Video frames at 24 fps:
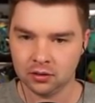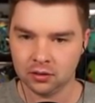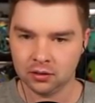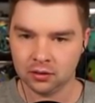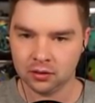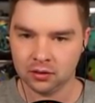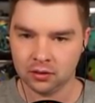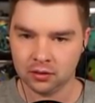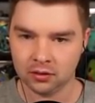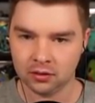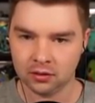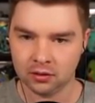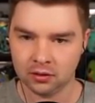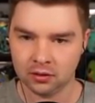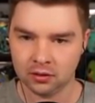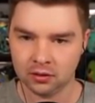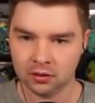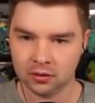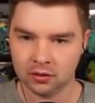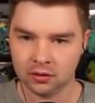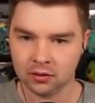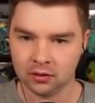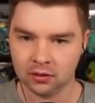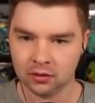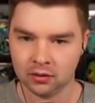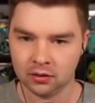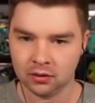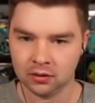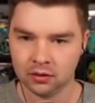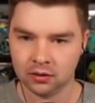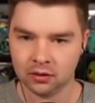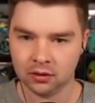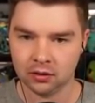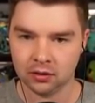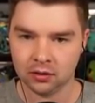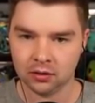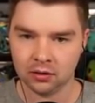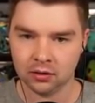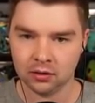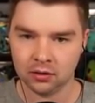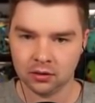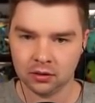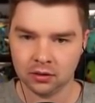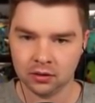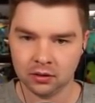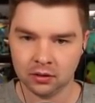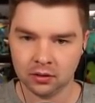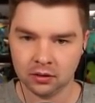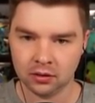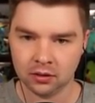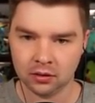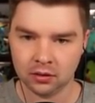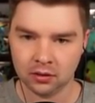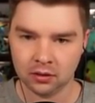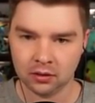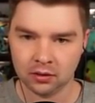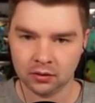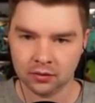(no one is talking)